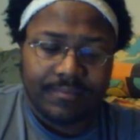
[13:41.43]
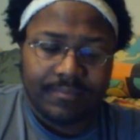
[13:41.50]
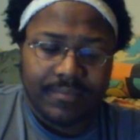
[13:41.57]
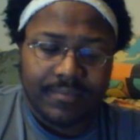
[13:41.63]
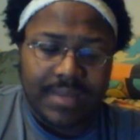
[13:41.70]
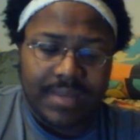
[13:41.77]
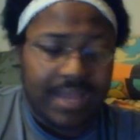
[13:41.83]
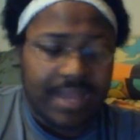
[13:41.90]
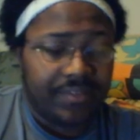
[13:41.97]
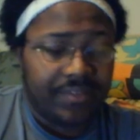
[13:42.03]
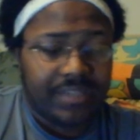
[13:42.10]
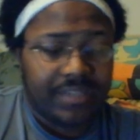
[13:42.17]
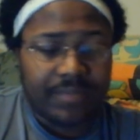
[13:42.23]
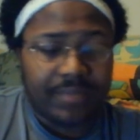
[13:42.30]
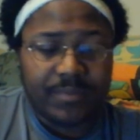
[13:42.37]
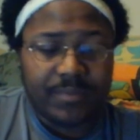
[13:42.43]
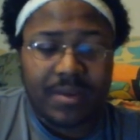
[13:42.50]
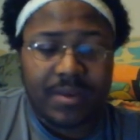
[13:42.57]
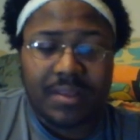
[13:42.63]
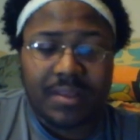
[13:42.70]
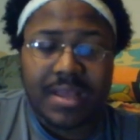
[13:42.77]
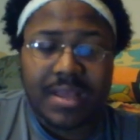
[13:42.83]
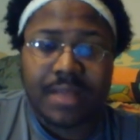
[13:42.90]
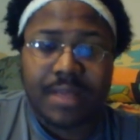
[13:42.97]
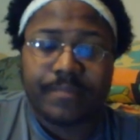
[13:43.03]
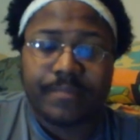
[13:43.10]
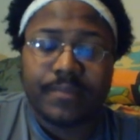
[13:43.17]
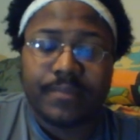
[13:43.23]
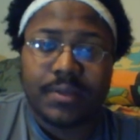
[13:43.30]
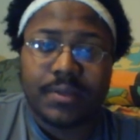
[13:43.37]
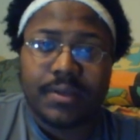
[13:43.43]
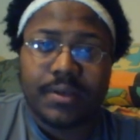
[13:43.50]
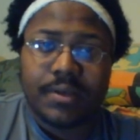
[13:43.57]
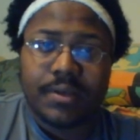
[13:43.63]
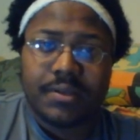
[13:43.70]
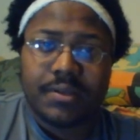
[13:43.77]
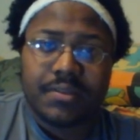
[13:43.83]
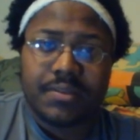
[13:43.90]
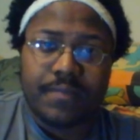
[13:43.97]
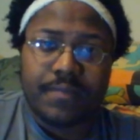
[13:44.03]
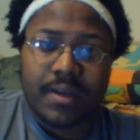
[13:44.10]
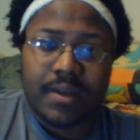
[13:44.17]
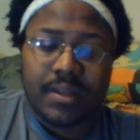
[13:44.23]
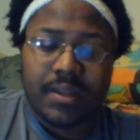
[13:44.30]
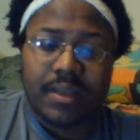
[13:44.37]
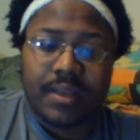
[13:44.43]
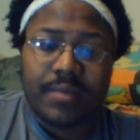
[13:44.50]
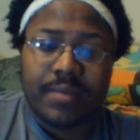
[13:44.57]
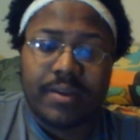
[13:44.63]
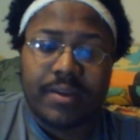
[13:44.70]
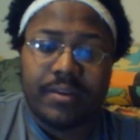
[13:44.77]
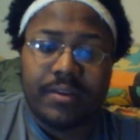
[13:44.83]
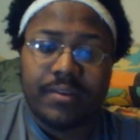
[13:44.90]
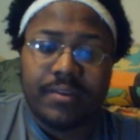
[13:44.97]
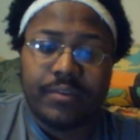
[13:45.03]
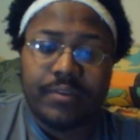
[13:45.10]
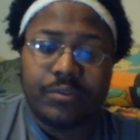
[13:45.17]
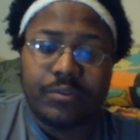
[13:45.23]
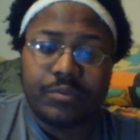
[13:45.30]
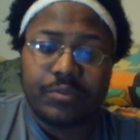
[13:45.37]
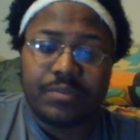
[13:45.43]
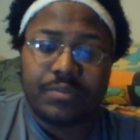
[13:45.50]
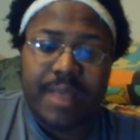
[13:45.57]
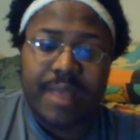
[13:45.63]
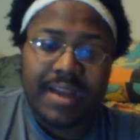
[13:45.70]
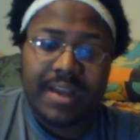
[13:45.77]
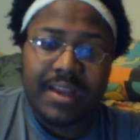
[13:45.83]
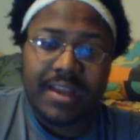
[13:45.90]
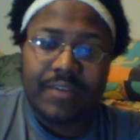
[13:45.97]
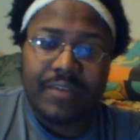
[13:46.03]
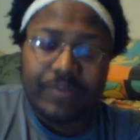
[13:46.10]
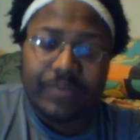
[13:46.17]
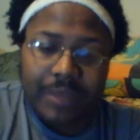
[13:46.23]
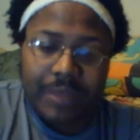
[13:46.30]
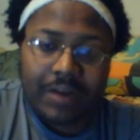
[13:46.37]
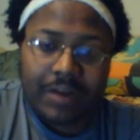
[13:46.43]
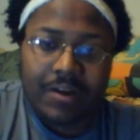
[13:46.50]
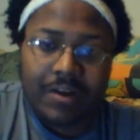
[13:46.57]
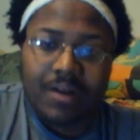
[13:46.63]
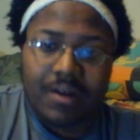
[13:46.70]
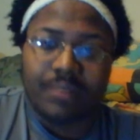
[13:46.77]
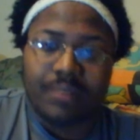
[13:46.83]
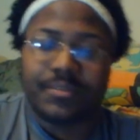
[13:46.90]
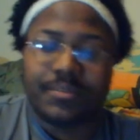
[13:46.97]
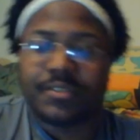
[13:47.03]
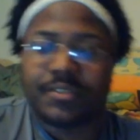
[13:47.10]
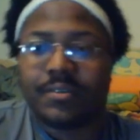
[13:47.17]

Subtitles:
And the steps beyond that is to find like-minded individuals, band together, lock arms,